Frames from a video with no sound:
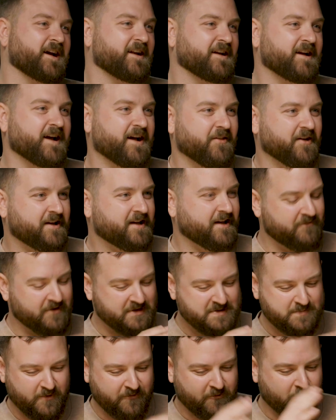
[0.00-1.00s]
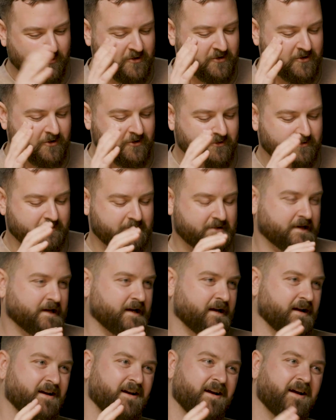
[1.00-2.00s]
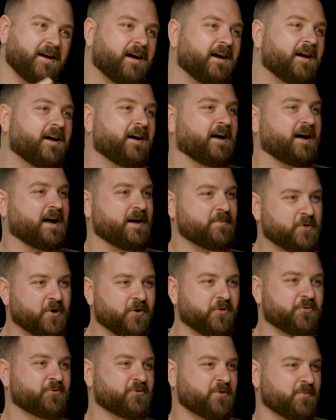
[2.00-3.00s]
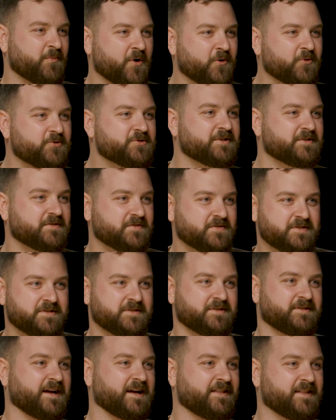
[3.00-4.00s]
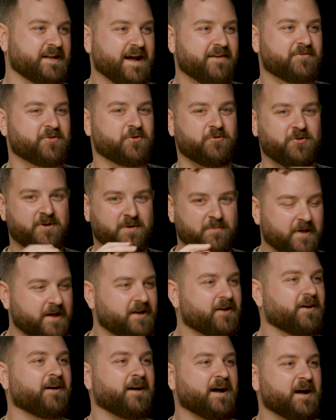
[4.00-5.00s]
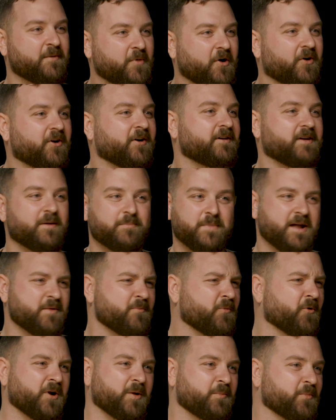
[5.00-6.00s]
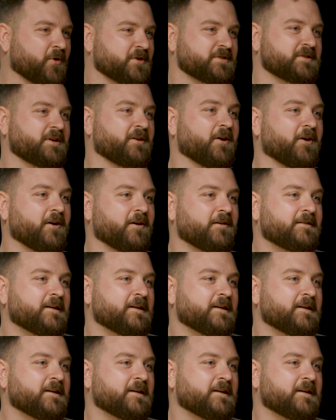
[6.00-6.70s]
kind of guy. Like if it's before noon, I'm going through the motions. And in the afternoon, I'm like, I'm on. I'm not a morning person at all.